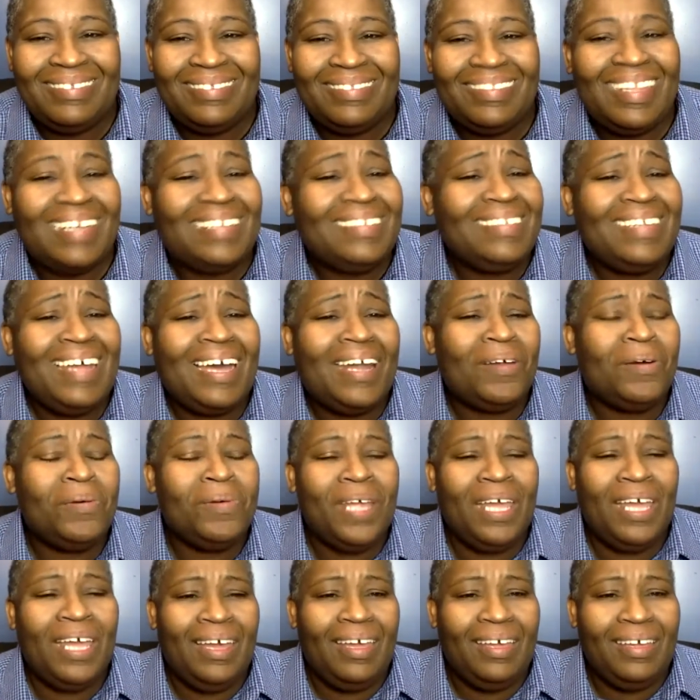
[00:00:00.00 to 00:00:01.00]
That's not
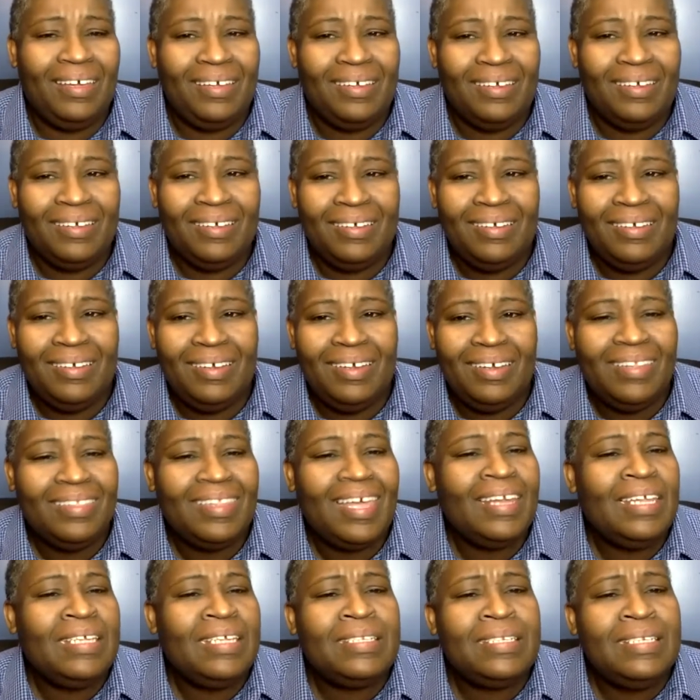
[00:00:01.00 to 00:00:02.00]
okay.
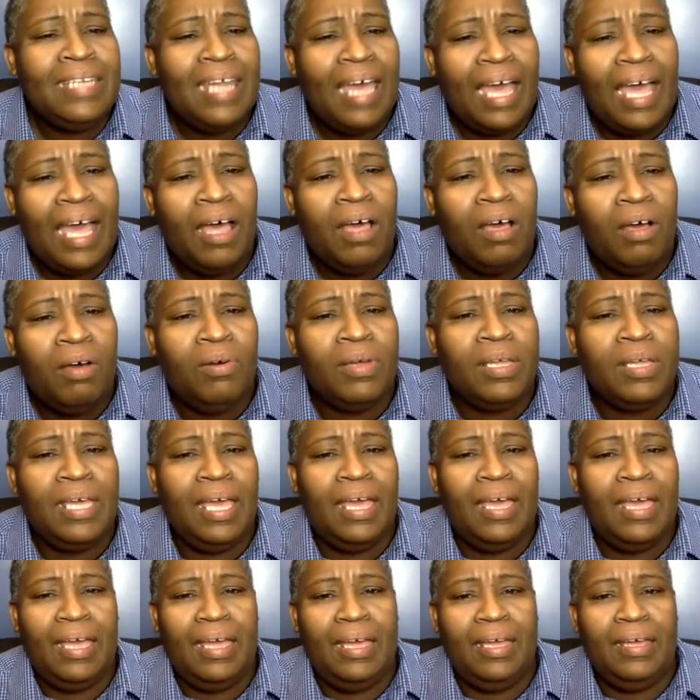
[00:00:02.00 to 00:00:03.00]
That is not
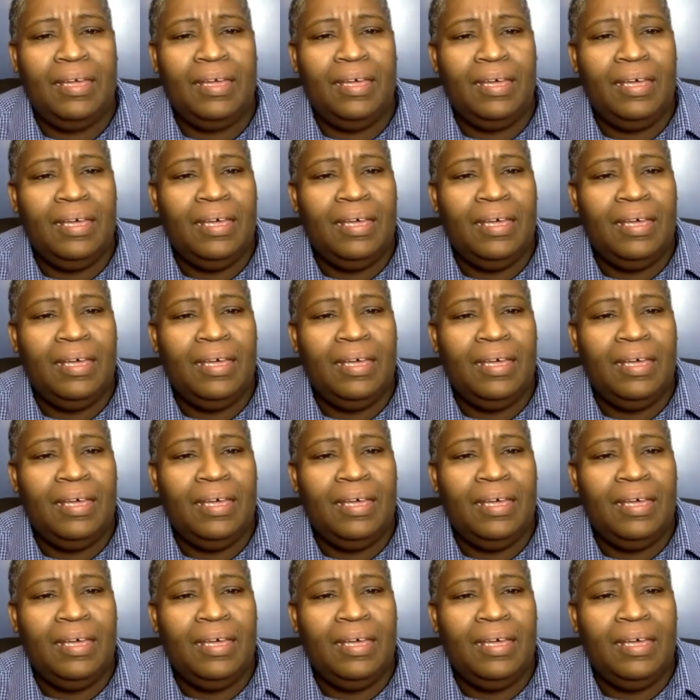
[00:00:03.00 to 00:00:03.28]
okay.